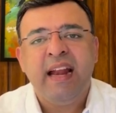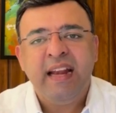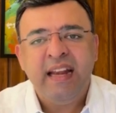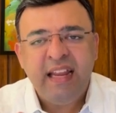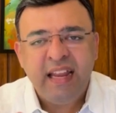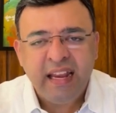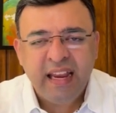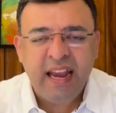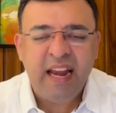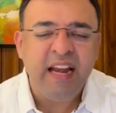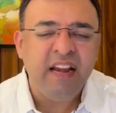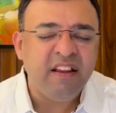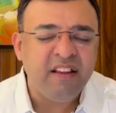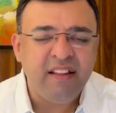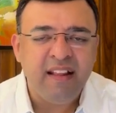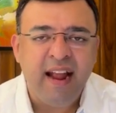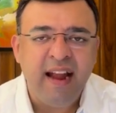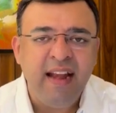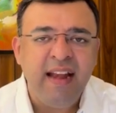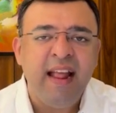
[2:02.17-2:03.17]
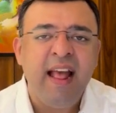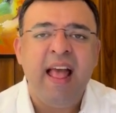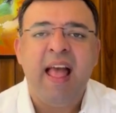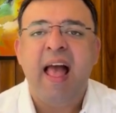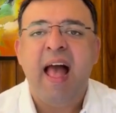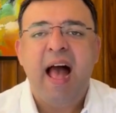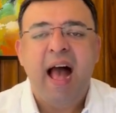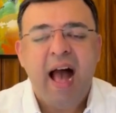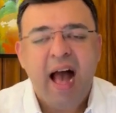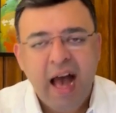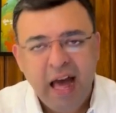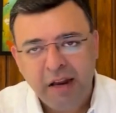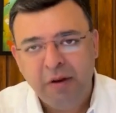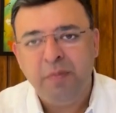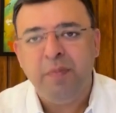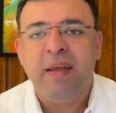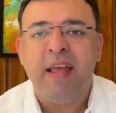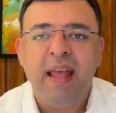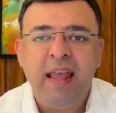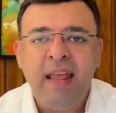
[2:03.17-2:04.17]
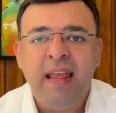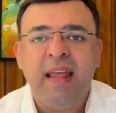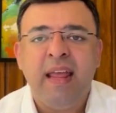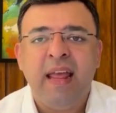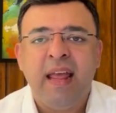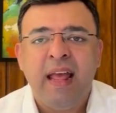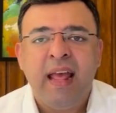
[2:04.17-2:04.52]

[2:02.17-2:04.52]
indicates that RBI